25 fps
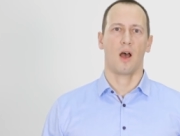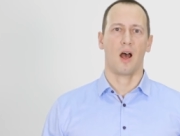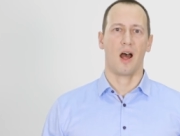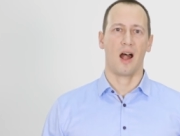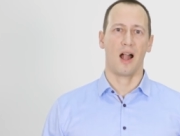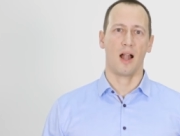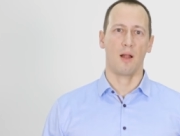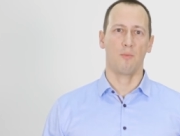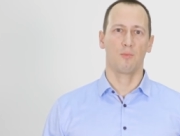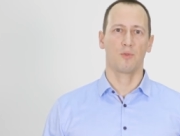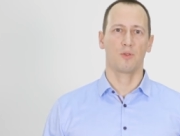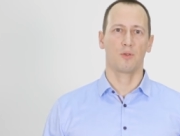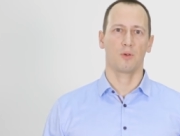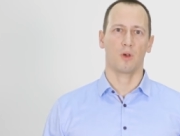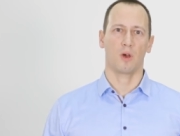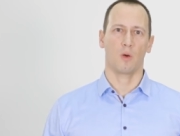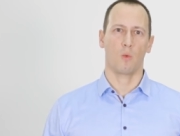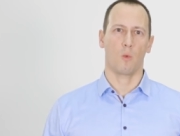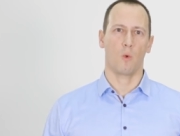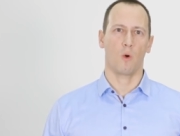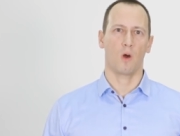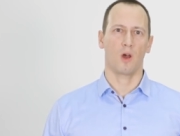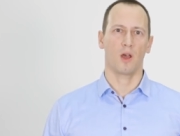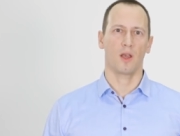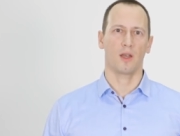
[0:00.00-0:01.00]
help to
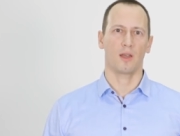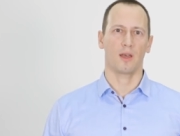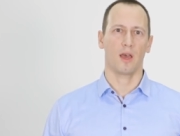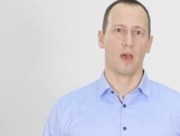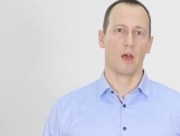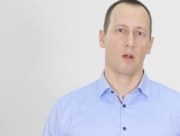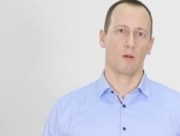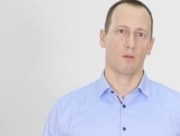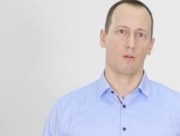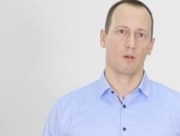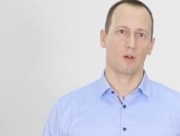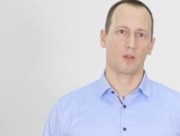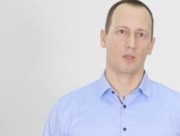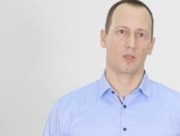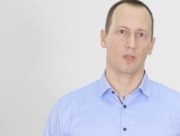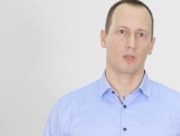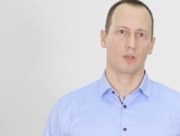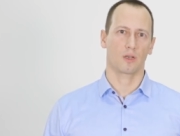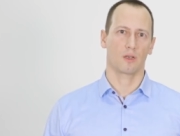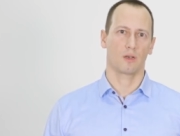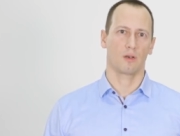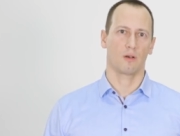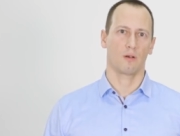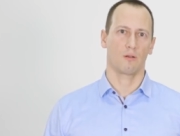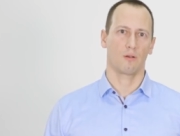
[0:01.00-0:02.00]
avoid
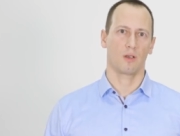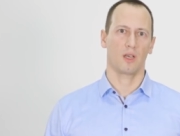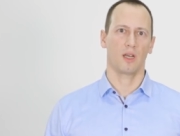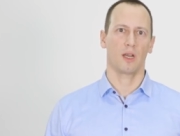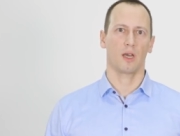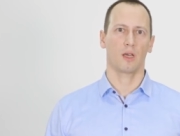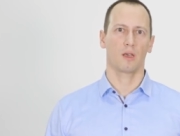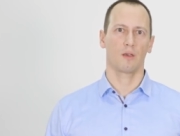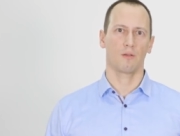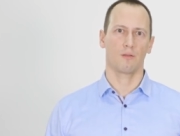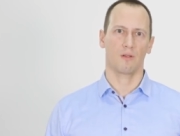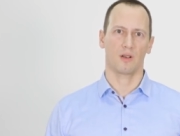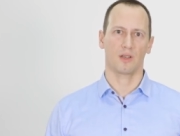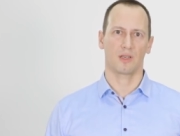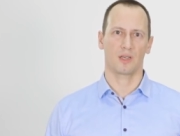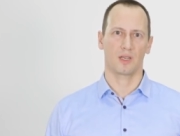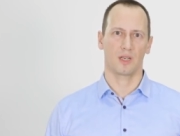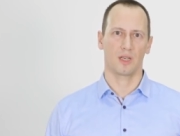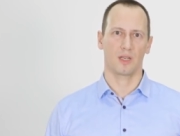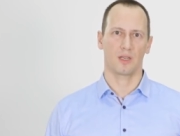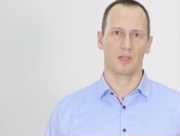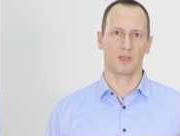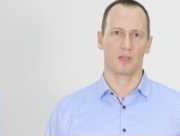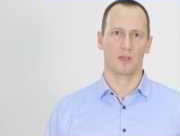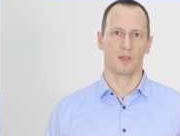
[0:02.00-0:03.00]
errors or
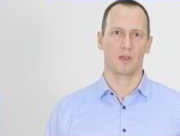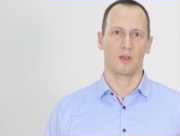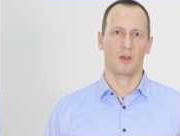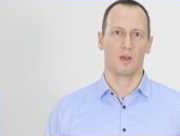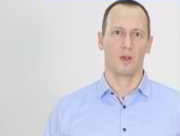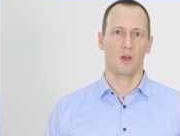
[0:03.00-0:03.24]
inaccuracies